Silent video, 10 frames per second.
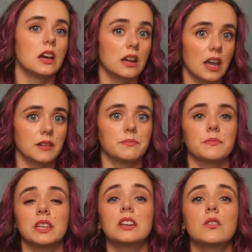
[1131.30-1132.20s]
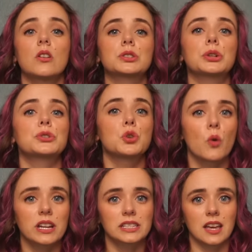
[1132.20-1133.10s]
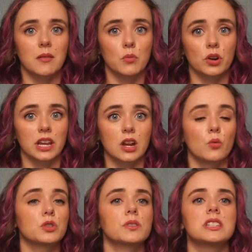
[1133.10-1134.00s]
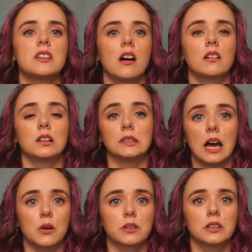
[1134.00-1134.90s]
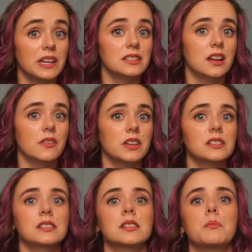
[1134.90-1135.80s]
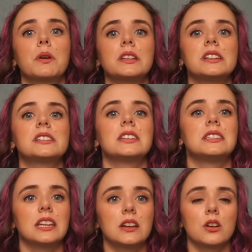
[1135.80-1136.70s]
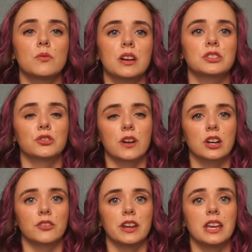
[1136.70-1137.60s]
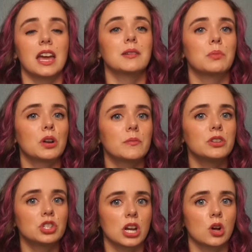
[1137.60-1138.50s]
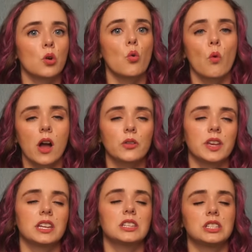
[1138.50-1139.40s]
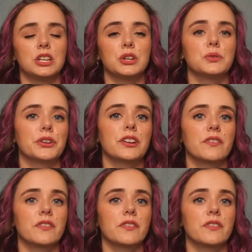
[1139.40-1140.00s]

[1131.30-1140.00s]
Again, he called her twice that morning, which was not allowed. Based on this, police did arrest Gregory and put him in jail while they continued their